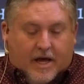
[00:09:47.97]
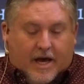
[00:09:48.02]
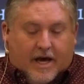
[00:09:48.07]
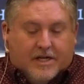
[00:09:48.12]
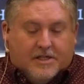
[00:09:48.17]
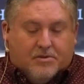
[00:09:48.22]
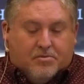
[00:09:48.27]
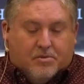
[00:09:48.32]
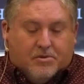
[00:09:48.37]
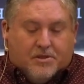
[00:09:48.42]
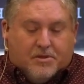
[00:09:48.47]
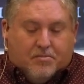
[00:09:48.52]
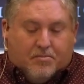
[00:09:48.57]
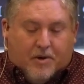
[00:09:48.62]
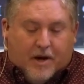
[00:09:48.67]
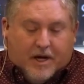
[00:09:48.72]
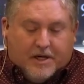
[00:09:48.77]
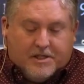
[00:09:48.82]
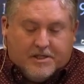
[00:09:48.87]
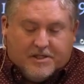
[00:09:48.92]
as was the
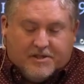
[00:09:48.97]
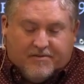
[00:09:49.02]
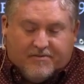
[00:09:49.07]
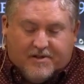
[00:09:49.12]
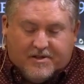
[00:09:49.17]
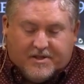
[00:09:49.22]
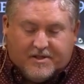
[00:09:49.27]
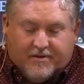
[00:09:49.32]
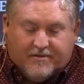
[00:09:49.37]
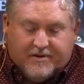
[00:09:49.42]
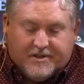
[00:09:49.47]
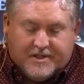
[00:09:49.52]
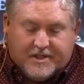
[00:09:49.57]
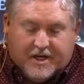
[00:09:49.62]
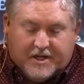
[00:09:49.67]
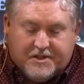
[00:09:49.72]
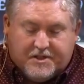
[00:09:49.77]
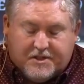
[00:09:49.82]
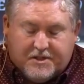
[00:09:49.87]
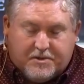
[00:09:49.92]
practice of the
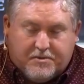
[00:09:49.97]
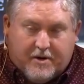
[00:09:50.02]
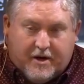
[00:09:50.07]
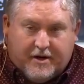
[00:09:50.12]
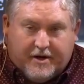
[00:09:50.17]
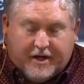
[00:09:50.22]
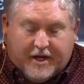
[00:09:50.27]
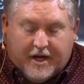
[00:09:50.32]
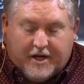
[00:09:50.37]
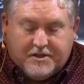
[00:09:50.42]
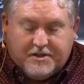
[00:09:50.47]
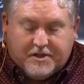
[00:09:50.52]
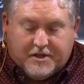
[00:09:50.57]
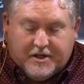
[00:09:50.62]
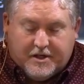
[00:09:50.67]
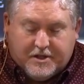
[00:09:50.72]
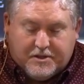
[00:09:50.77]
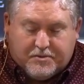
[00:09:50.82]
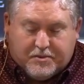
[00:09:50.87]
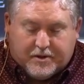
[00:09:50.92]
civilization surrounding
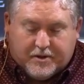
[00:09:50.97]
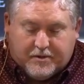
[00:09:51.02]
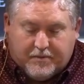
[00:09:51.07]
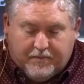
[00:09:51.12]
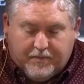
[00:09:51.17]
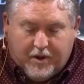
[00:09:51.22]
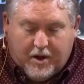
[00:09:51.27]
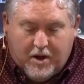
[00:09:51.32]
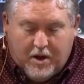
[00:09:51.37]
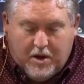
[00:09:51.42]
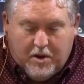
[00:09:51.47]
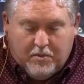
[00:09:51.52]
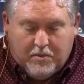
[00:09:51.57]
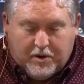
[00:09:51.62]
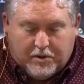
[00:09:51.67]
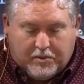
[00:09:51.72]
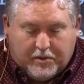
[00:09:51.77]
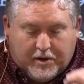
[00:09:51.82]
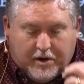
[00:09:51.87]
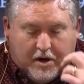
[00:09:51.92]
ancient Israel
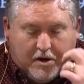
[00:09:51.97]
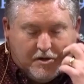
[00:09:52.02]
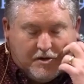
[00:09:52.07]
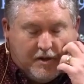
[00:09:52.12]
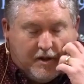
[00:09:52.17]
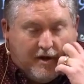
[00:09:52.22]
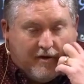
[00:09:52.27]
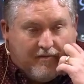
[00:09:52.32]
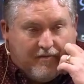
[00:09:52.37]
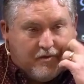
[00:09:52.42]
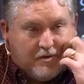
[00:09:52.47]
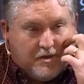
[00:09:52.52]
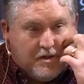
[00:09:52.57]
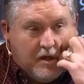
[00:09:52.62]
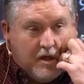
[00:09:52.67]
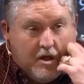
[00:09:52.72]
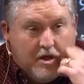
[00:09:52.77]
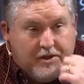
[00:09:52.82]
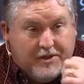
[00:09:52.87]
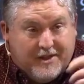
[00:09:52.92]
with regard to their,
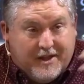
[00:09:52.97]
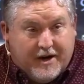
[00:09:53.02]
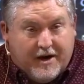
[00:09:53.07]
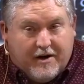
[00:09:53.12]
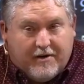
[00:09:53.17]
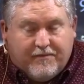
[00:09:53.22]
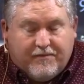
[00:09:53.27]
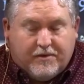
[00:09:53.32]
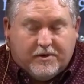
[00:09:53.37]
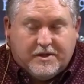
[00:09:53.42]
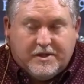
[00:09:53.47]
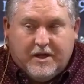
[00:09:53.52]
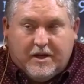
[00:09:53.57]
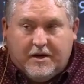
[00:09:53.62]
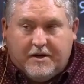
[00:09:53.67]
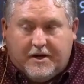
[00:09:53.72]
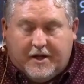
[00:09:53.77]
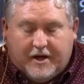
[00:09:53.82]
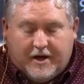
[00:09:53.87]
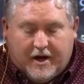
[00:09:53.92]
their
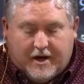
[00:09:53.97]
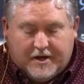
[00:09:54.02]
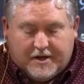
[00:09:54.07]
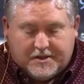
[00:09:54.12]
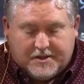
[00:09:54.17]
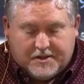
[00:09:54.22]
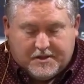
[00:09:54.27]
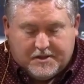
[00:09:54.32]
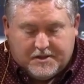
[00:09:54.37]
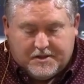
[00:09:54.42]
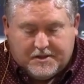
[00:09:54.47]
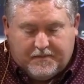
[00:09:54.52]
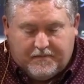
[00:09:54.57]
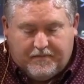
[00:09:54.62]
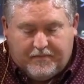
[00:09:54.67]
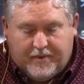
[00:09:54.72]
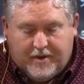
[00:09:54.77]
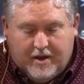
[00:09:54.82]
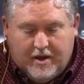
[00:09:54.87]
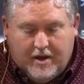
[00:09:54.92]
fertility goddesses.
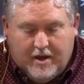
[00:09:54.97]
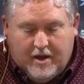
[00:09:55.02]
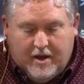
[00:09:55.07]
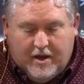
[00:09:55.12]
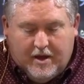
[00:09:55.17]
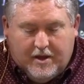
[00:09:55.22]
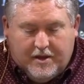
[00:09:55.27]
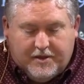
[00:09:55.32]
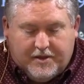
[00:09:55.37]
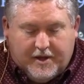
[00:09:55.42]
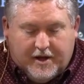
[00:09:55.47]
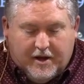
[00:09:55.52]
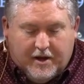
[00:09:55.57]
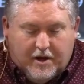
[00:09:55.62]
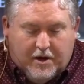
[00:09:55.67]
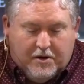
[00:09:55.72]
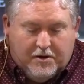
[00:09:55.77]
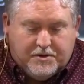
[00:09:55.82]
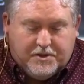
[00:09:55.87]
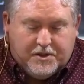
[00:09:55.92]

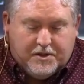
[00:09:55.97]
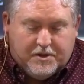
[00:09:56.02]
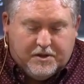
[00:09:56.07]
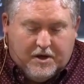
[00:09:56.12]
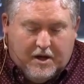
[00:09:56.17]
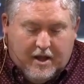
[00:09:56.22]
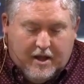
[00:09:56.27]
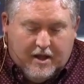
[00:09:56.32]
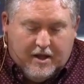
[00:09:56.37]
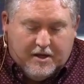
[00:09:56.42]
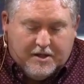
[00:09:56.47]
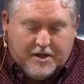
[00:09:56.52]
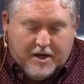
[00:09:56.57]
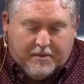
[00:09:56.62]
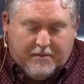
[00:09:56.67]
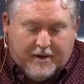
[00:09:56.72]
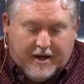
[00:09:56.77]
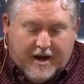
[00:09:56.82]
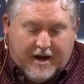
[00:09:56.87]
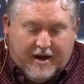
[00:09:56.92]
Theologian
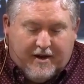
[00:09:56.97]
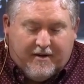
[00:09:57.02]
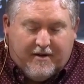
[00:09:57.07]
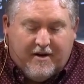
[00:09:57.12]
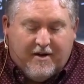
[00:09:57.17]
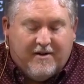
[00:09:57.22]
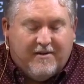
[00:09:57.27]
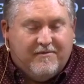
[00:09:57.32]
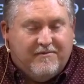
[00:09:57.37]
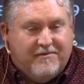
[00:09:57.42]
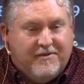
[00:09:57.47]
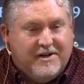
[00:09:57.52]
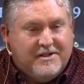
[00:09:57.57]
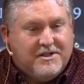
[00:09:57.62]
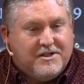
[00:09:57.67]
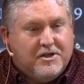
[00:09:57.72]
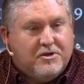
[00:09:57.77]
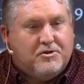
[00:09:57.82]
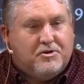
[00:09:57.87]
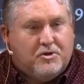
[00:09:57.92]
W.A.
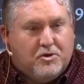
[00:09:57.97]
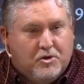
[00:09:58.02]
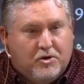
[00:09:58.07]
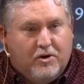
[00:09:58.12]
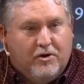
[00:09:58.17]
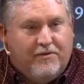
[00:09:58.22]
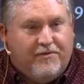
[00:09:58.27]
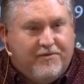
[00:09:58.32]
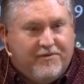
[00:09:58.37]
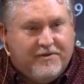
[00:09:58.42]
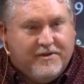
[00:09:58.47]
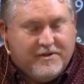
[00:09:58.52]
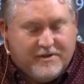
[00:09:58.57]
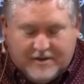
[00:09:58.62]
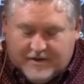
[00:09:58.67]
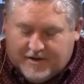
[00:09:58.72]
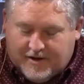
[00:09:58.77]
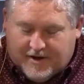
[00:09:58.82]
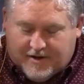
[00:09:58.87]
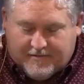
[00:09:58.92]
Visser 't Hooft,
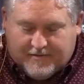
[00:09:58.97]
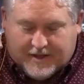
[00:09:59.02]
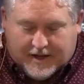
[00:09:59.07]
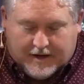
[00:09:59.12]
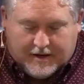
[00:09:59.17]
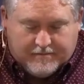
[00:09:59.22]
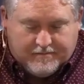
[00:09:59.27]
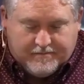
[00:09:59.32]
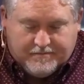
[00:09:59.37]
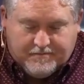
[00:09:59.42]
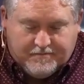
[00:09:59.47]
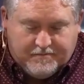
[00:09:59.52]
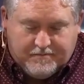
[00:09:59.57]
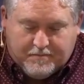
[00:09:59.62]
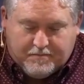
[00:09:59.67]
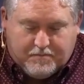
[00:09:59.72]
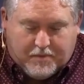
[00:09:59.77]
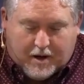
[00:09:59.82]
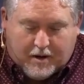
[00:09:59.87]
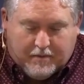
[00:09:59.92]
love that,
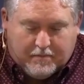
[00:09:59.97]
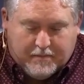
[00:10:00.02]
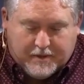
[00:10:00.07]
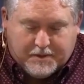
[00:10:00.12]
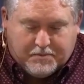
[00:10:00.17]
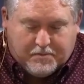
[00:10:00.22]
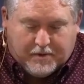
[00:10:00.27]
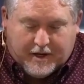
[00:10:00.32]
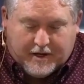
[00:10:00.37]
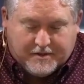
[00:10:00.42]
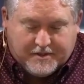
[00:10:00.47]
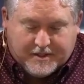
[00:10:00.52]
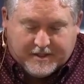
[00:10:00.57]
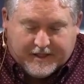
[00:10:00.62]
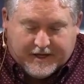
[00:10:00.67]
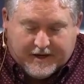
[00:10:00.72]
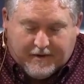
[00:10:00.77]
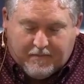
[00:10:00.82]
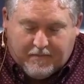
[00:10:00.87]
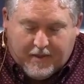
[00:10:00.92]
probably
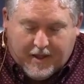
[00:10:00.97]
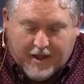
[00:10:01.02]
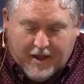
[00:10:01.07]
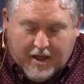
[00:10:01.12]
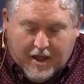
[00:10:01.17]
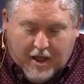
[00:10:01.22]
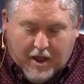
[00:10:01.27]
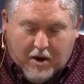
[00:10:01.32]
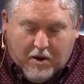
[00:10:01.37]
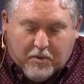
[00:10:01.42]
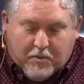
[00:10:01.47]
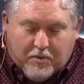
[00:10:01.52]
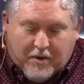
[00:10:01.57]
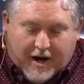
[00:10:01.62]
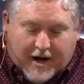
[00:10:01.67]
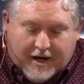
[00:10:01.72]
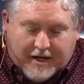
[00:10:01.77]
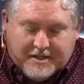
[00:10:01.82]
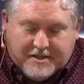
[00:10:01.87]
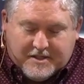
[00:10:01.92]
mispronouncing that,
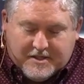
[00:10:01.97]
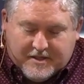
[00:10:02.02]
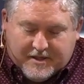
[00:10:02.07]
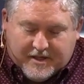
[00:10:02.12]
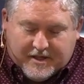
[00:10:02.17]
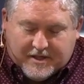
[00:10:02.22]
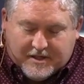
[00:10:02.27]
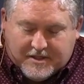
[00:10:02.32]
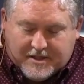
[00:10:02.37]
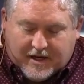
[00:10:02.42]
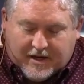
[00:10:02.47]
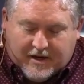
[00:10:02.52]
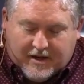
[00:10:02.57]
writes this. I,